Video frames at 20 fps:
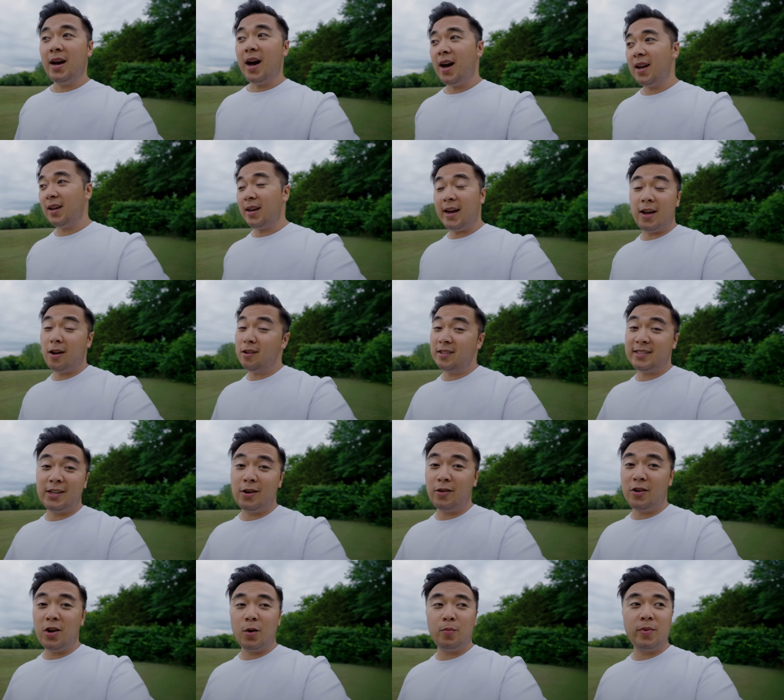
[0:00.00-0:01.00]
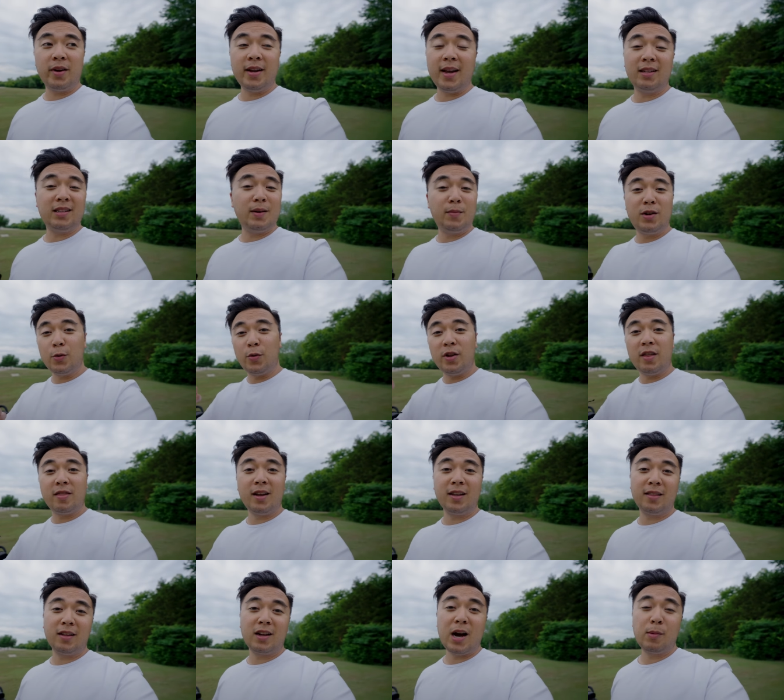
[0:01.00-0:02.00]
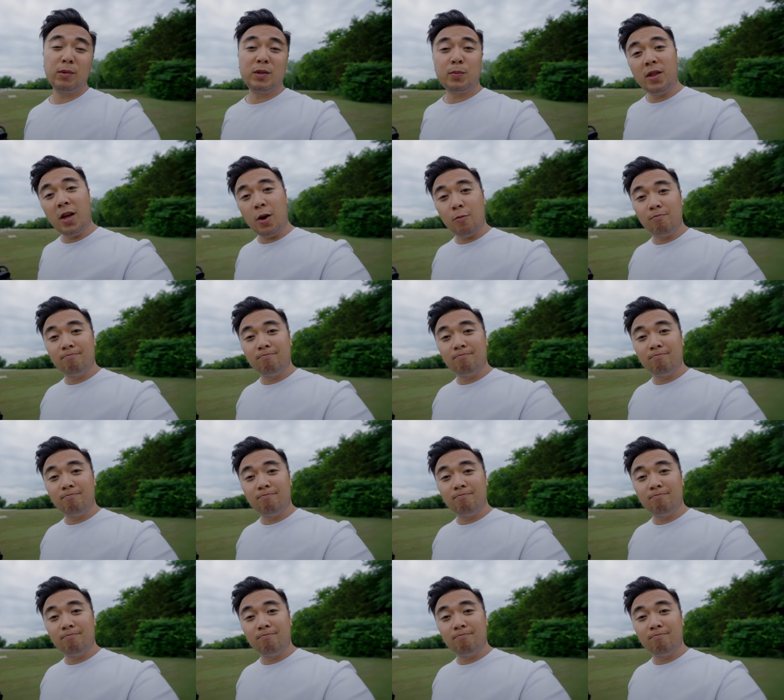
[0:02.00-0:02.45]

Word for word: I, I honestly don't know, but yeah, let me know what you think in the comments below.